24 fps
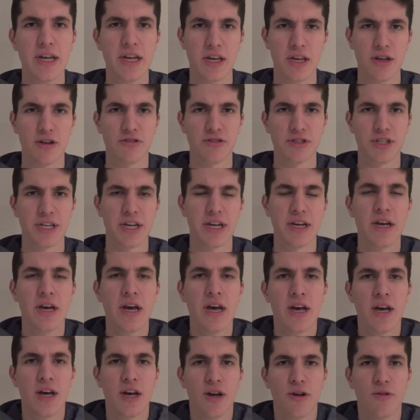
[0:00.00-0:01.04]
guilty,
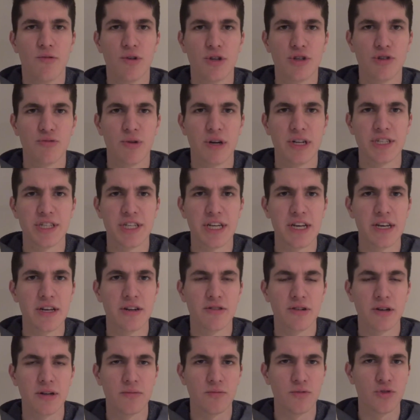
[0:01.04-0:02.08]
which was
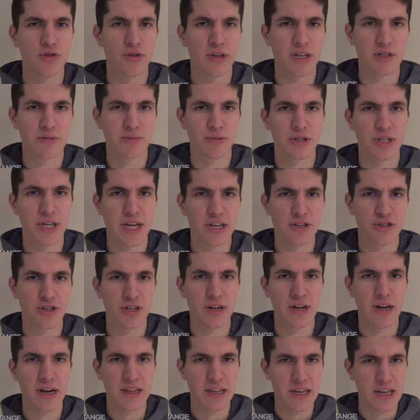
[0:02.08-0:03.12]
the
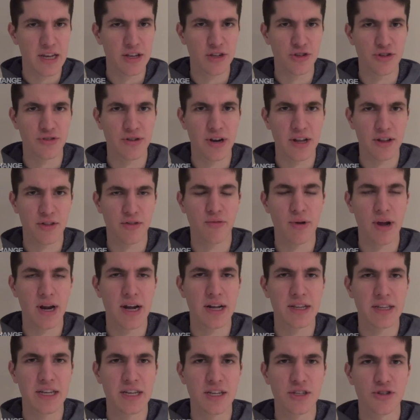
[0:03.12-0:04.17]
transportation on the internet, threat
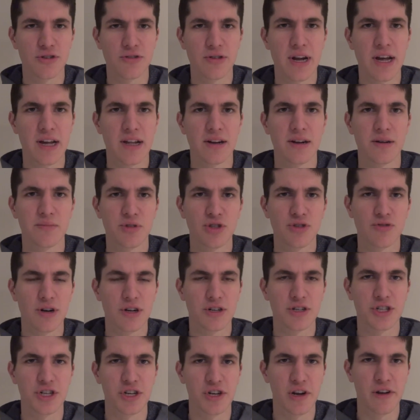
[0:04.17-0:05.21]
on the internet,
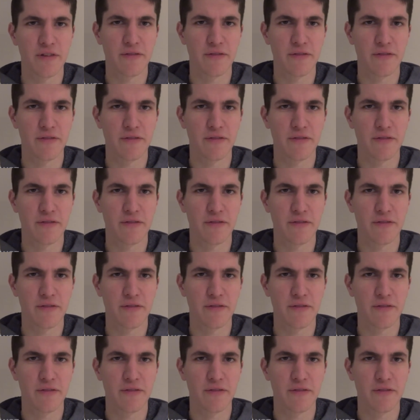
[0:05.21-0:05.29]
obstruction